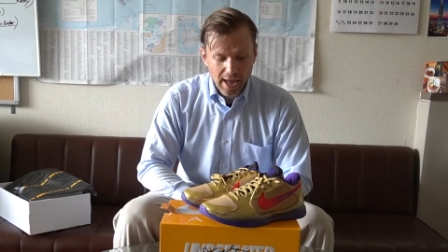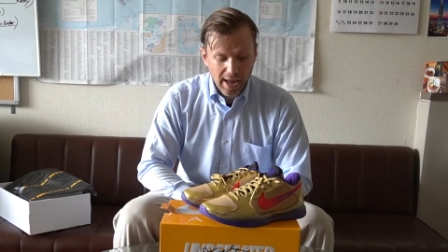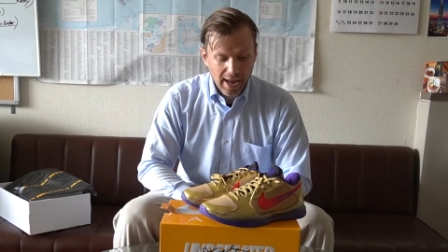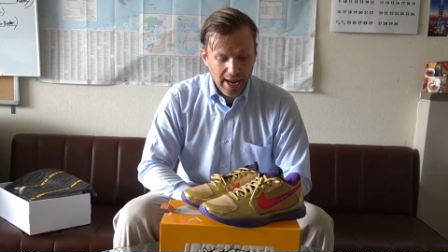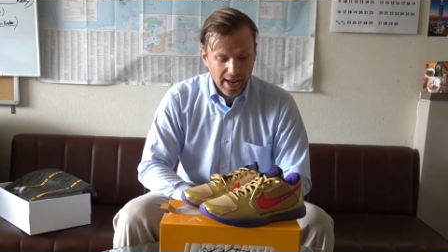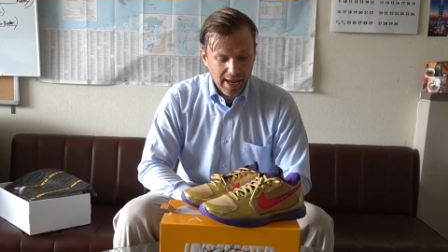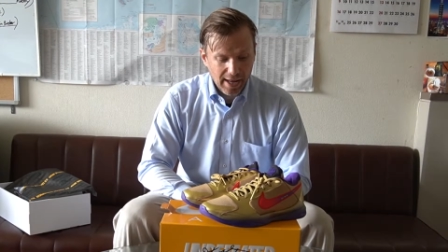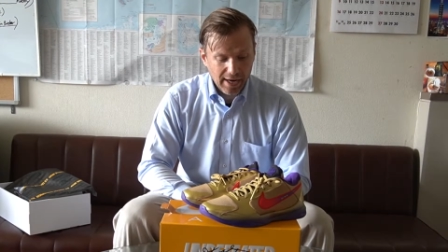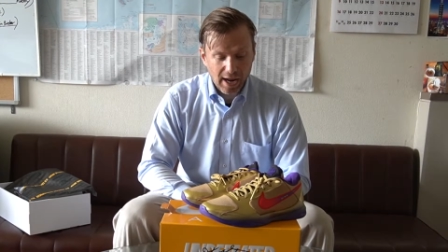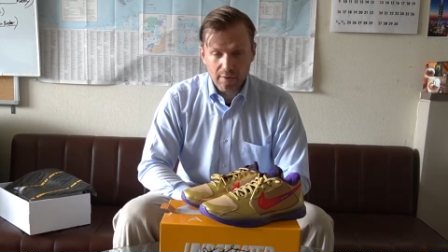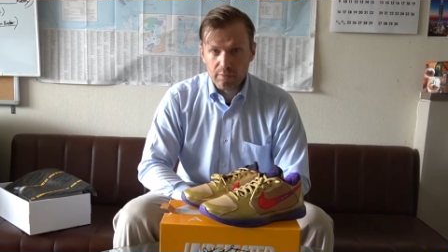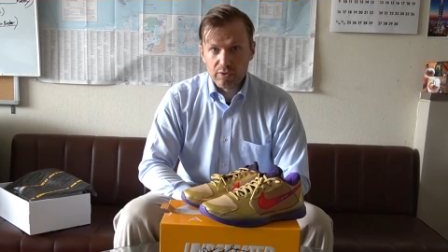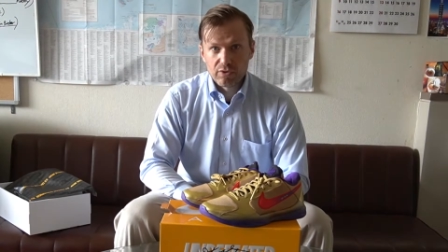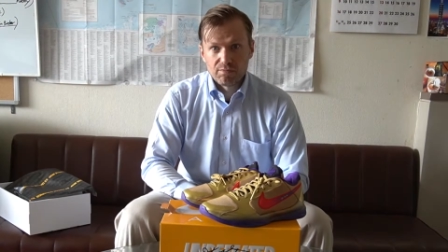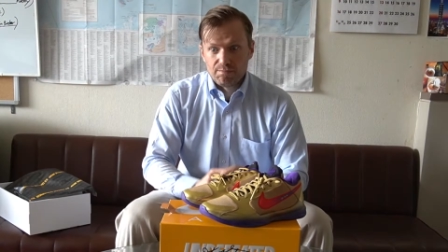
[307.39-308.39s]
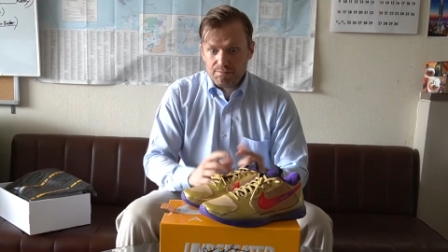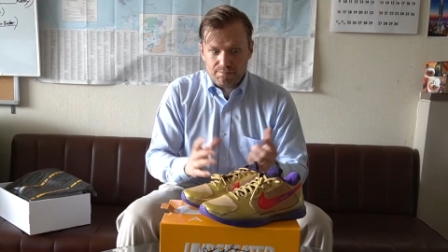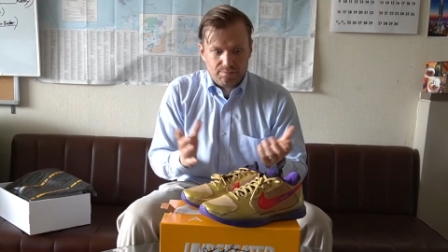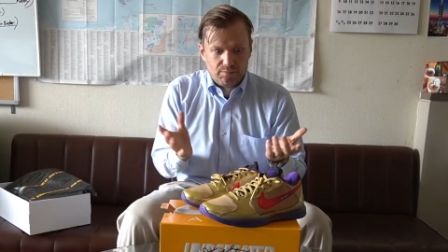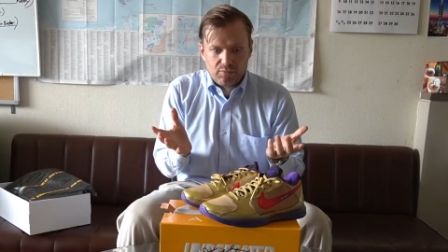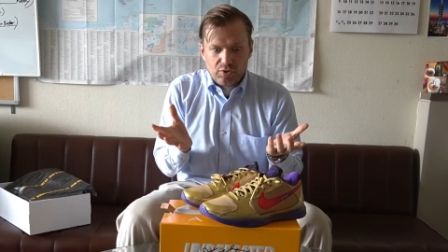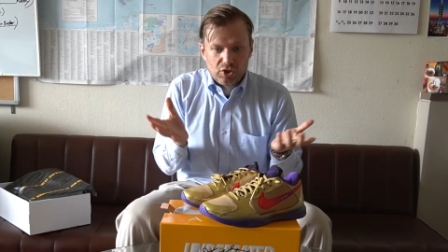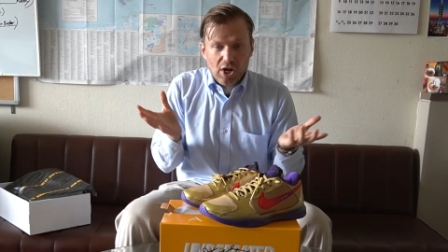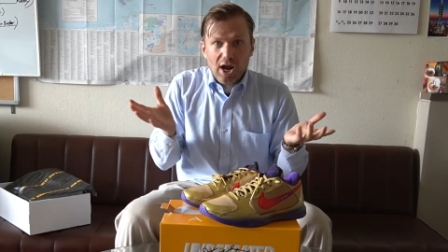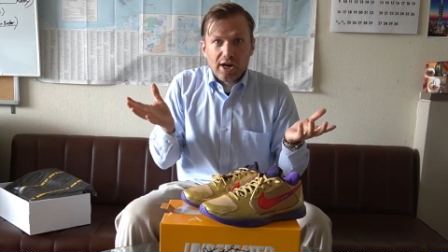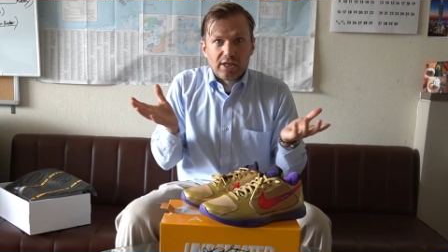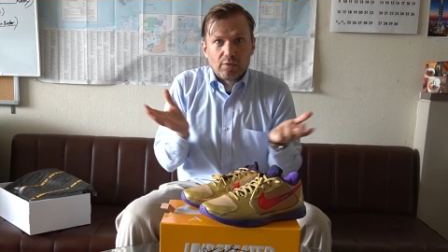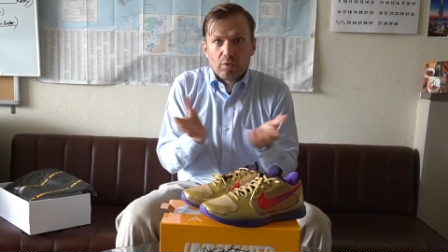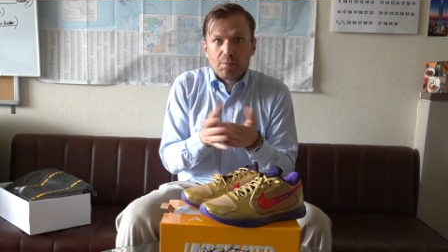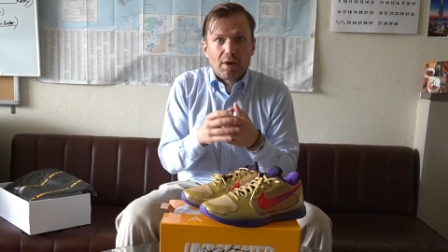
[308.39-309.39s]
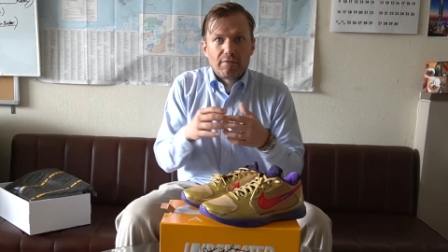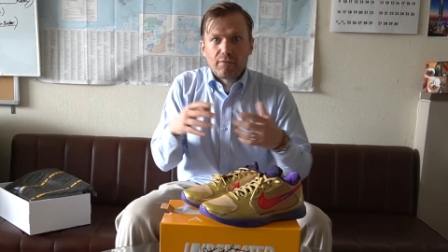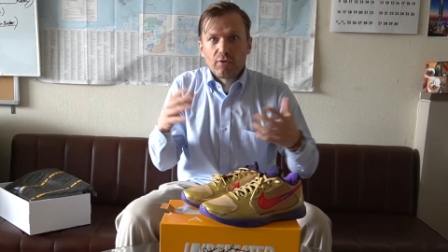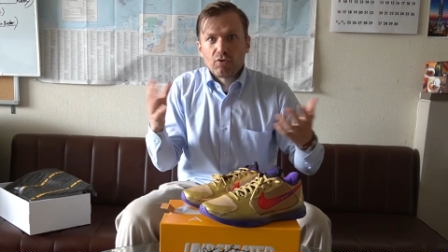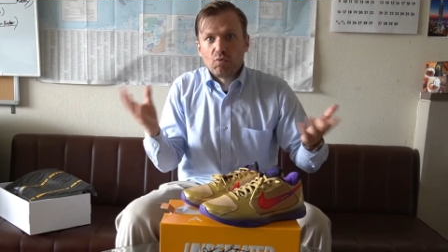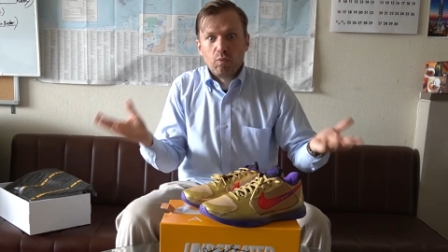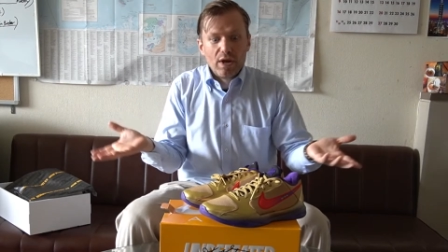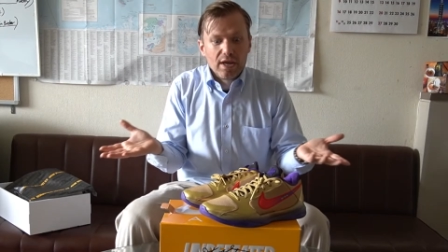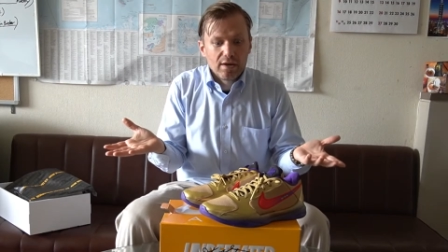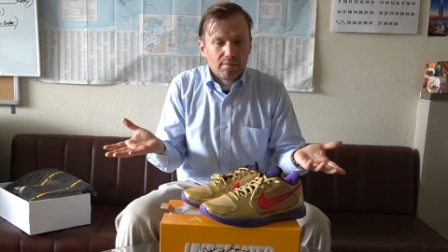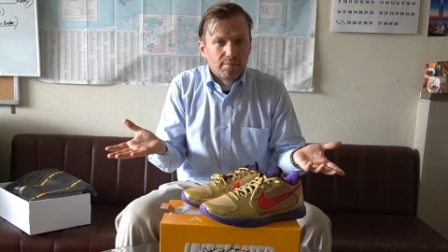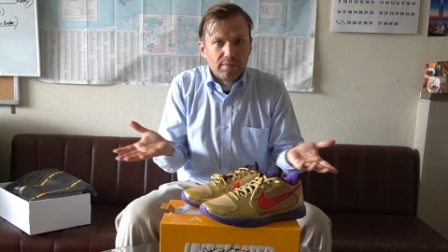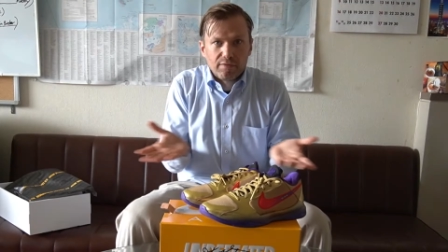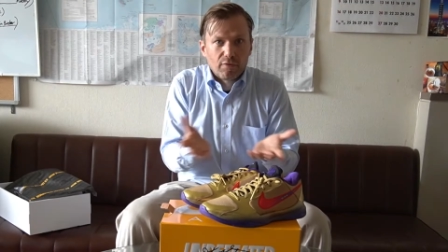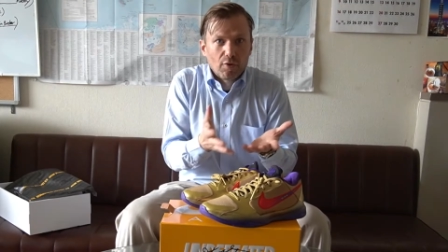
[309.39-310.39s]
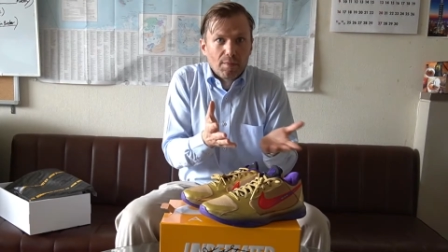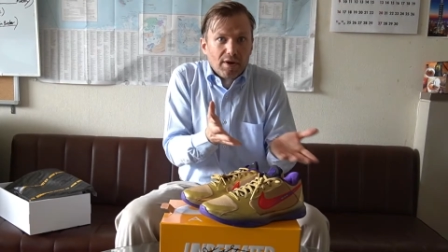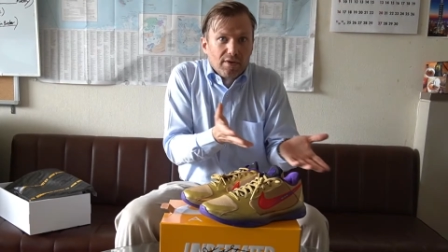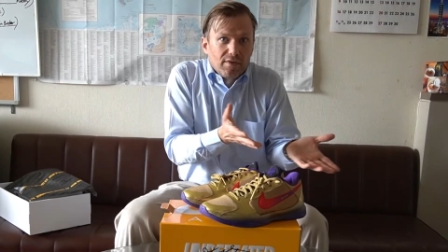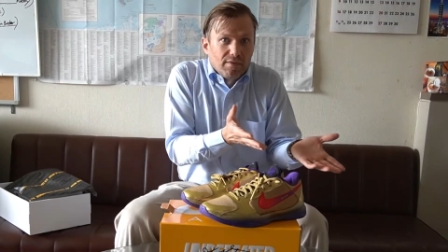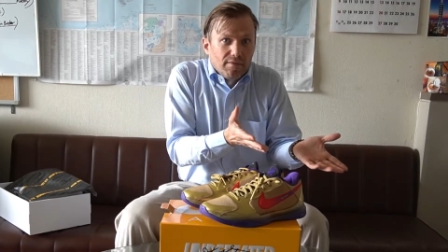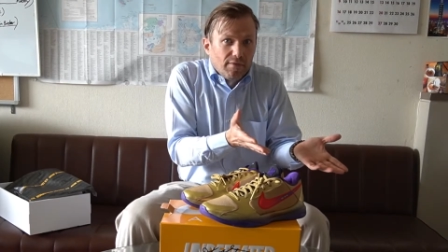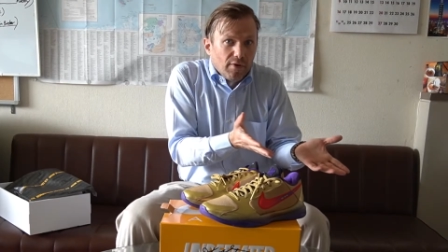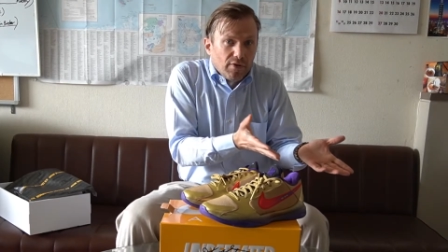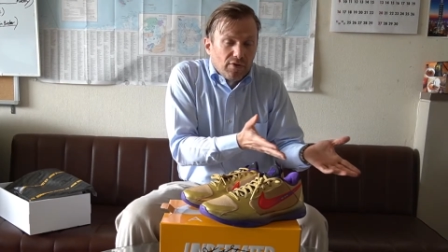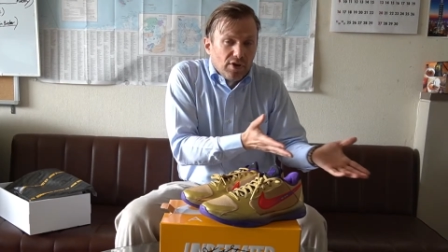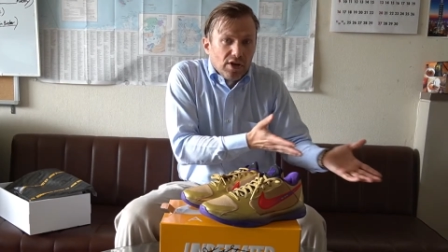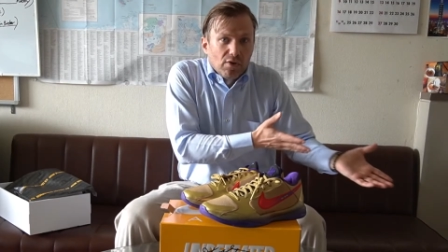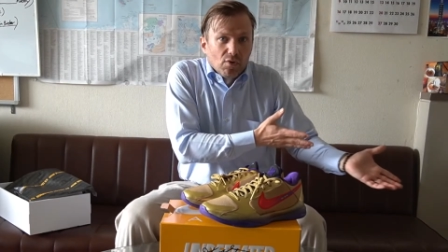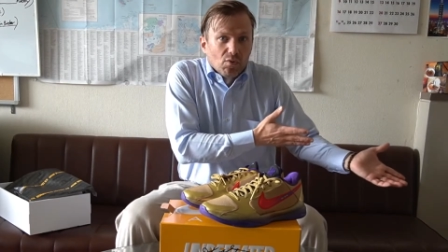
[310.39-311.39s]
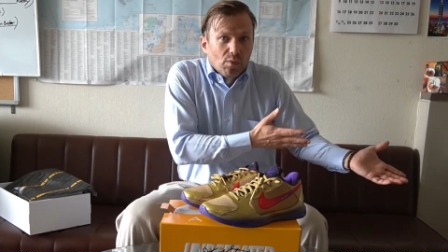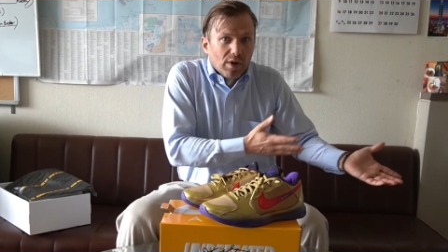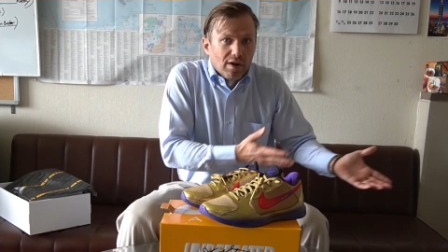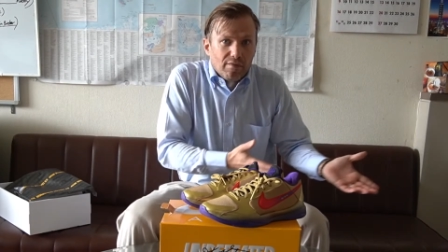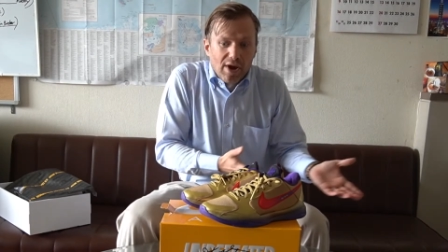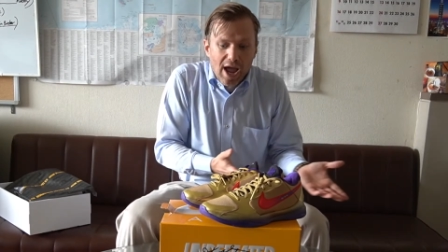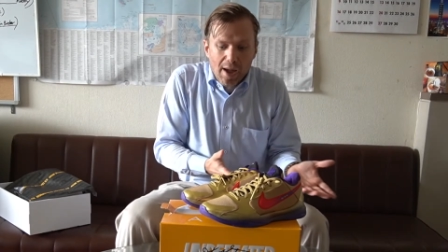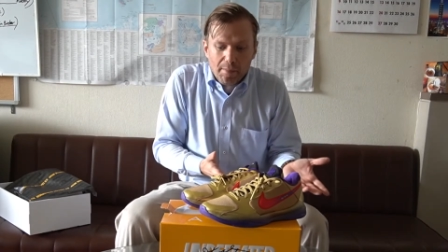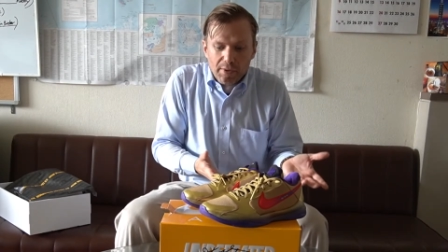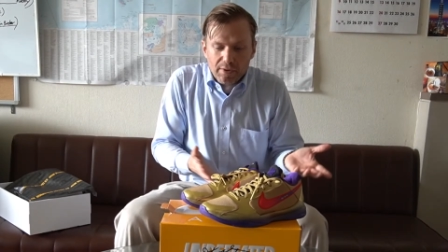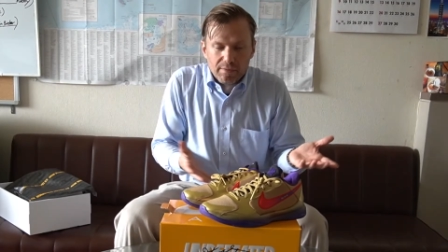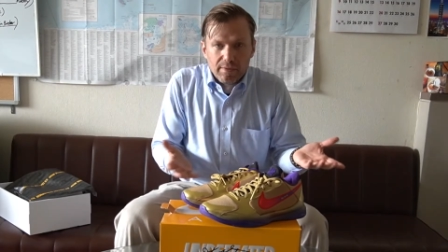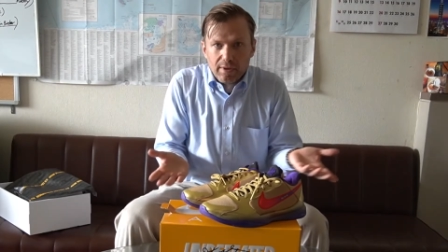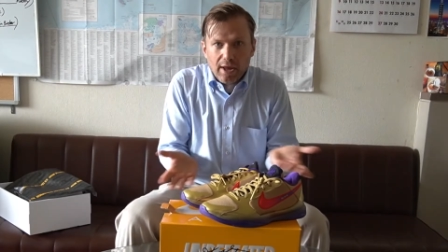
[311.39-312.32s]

And I was shocked. It was my first win before my first sneakers win ever happened.